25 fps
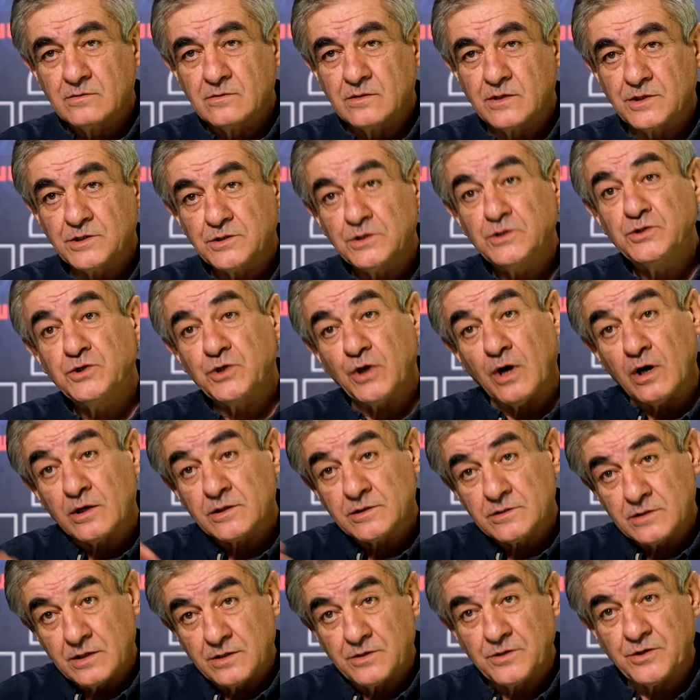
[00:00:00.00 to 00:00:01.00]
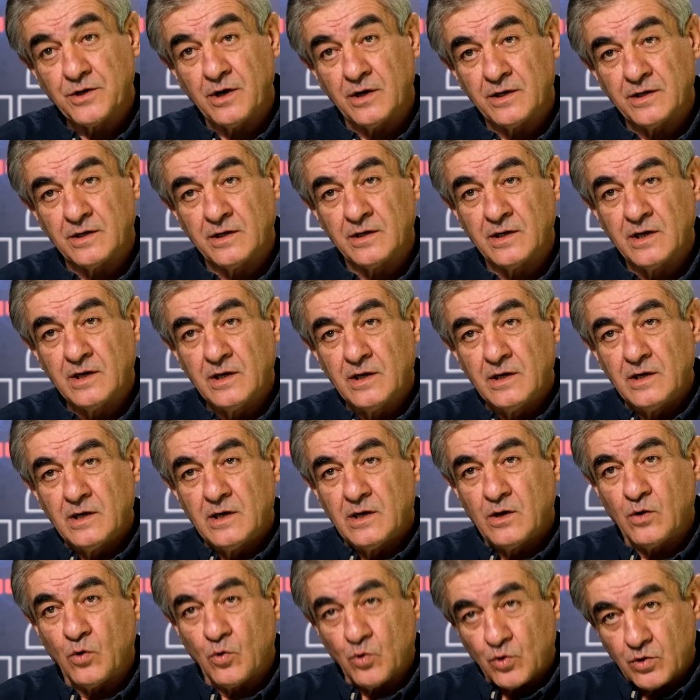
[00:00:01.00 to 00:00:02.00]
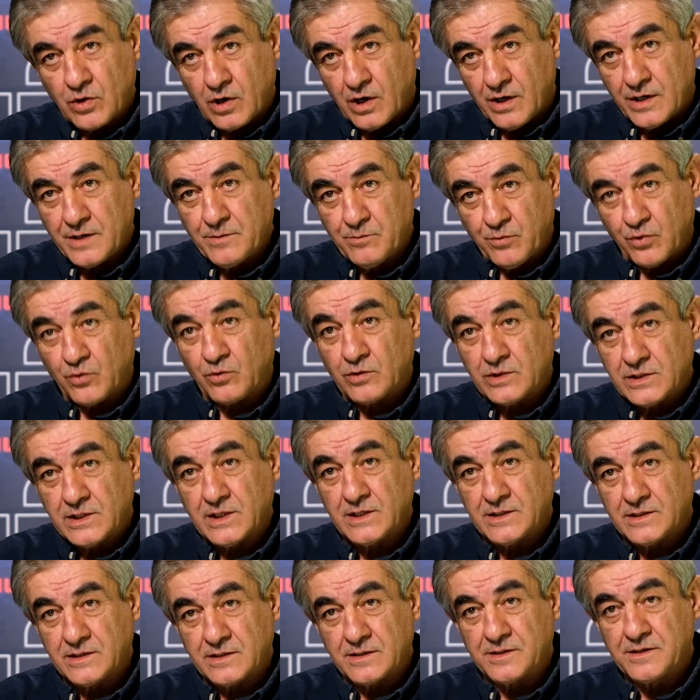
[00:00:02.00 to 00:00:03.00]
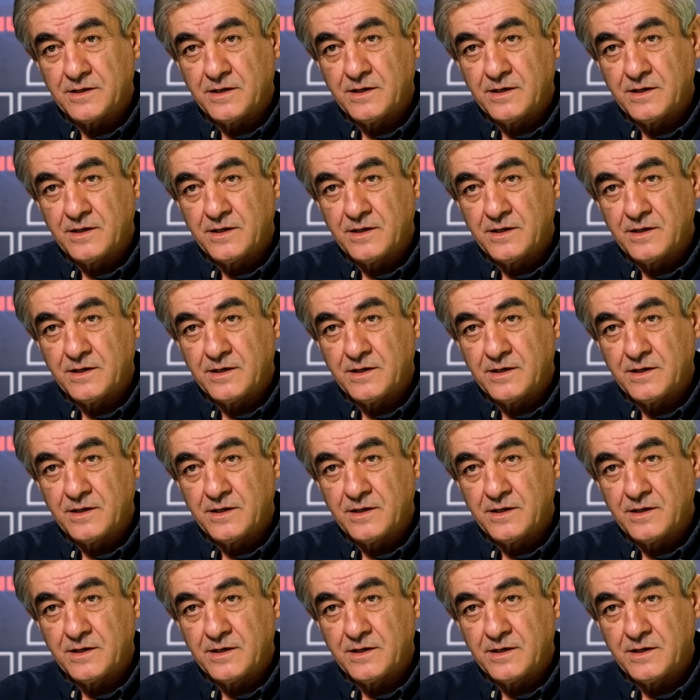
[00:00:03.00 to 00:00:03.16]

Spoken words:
See how deep the process is to mobilize.